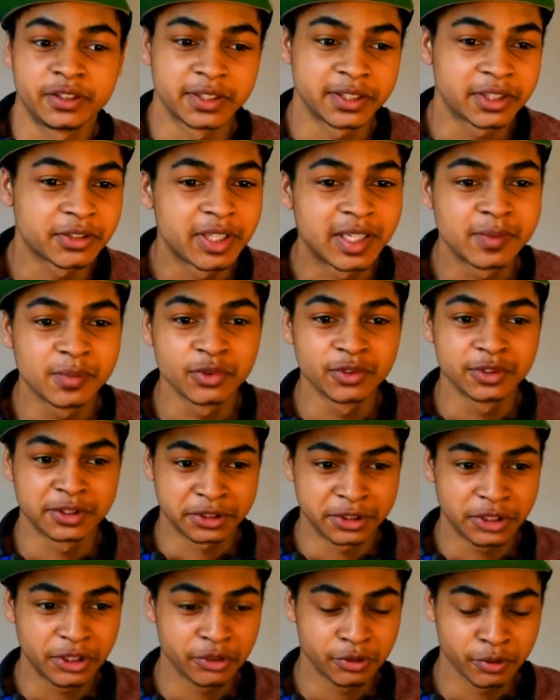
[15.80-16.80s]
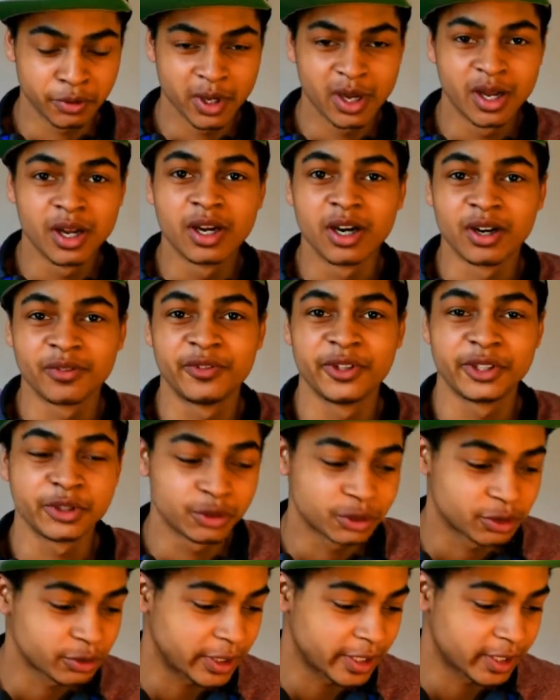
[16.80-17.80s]
Incredibles 2 official
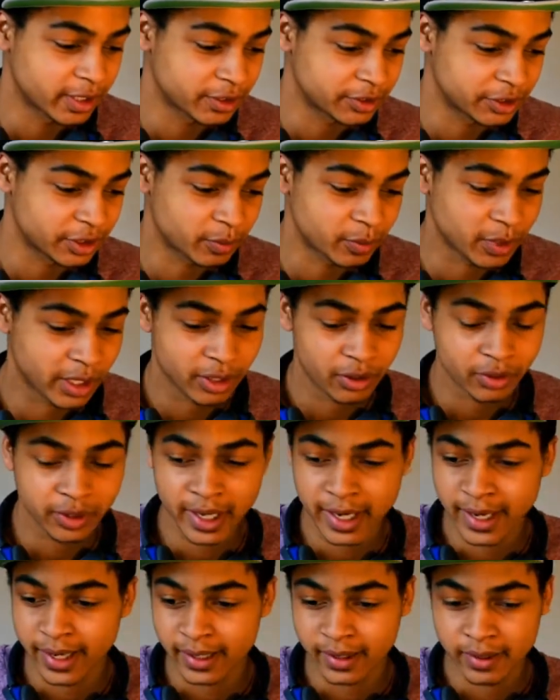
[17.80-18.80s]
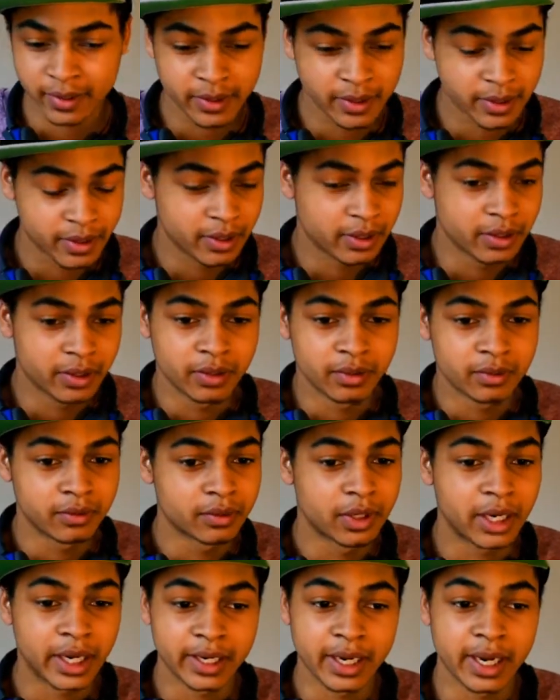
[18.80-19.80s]
trailer. So I'm like, okay,
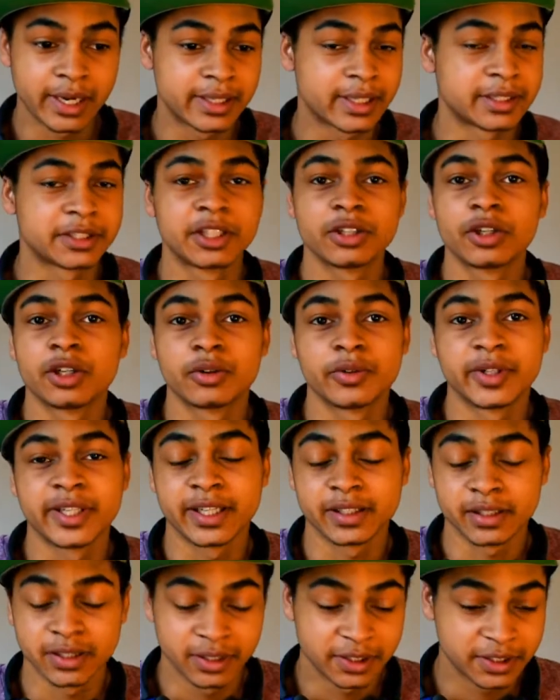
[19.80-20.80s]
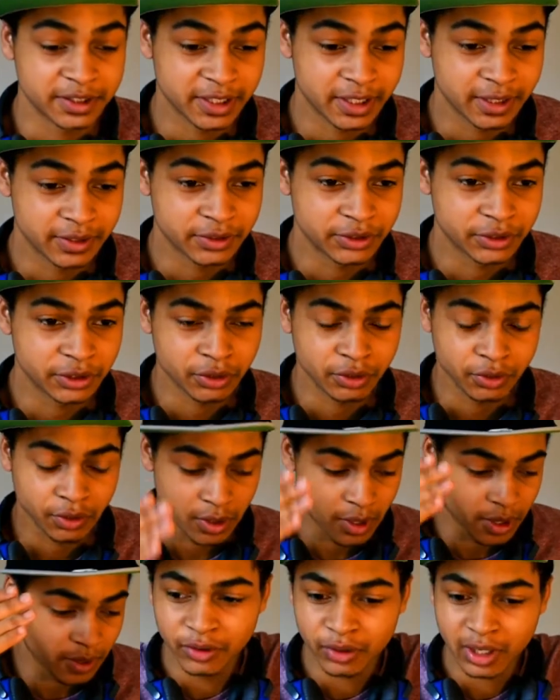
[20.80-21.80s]
I guess I gotta react to this then. So
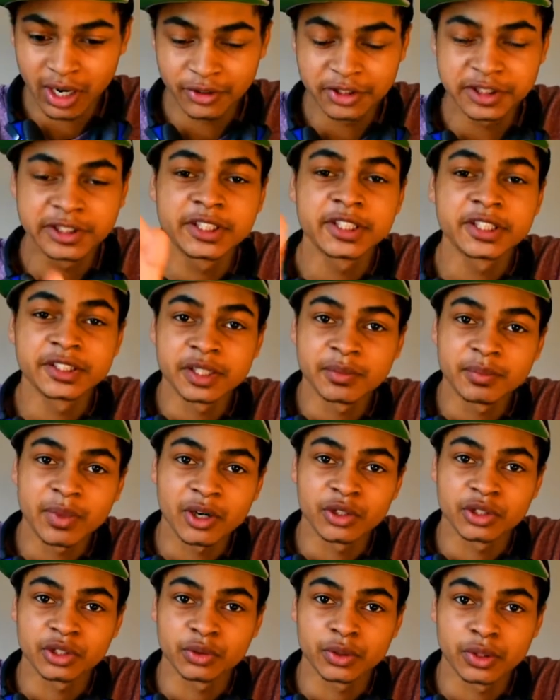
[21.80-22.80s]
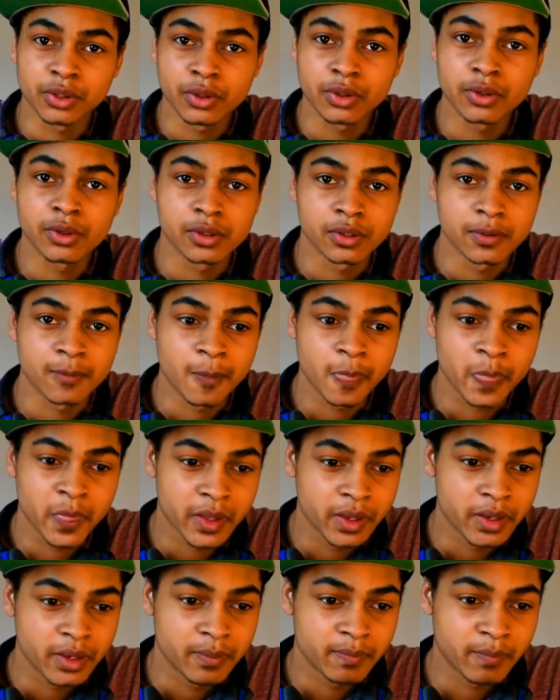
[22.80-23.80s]
I was just about to record
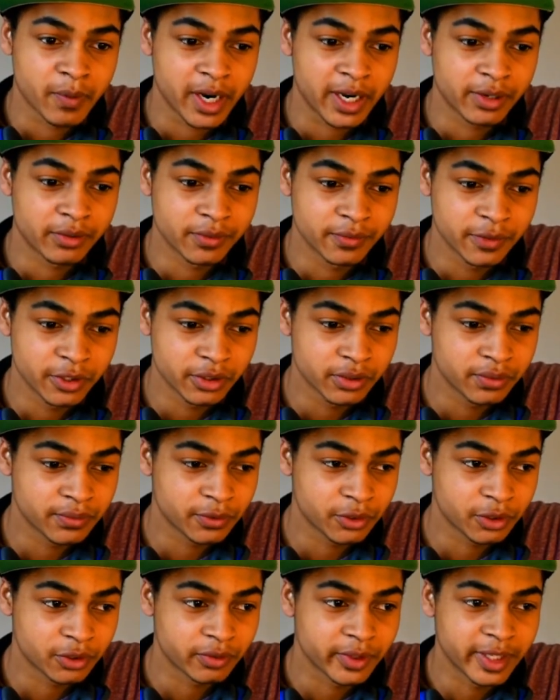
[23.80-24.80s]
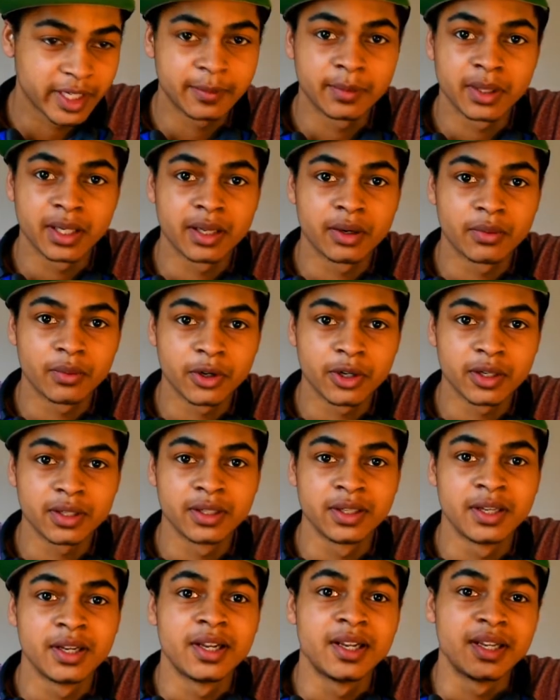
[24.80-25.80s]
my review for Ready Player One.
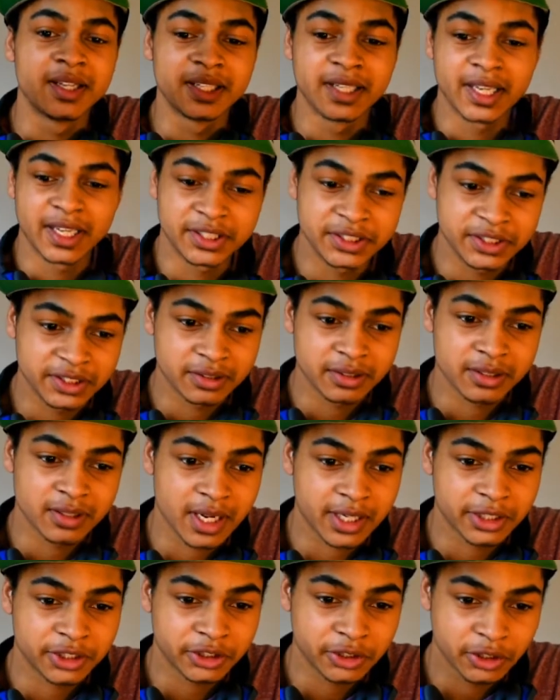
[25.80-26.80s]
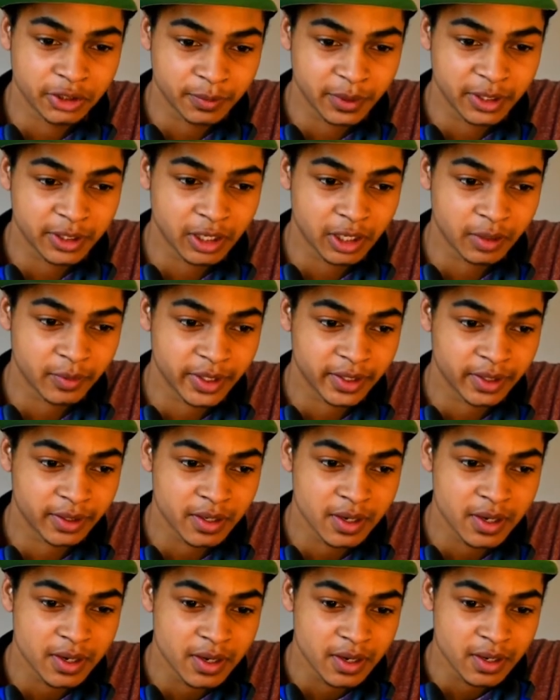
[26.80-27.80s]
Yes, that should be coming
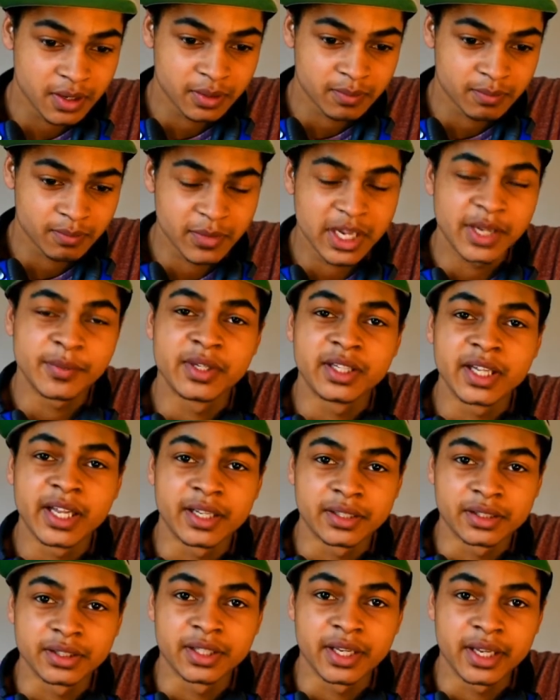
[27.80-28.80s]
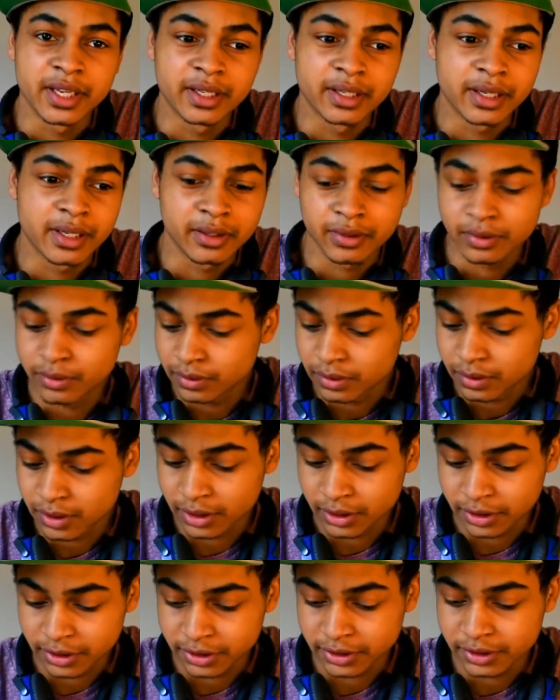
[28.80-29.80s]
maybe later today now,
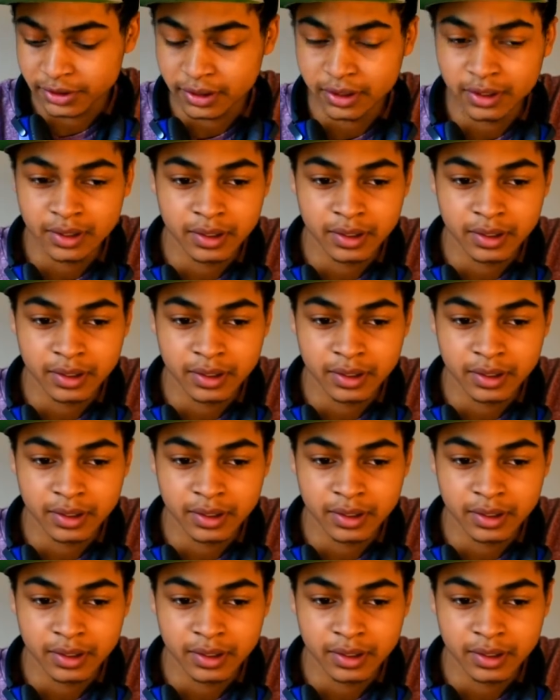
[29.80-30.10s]
because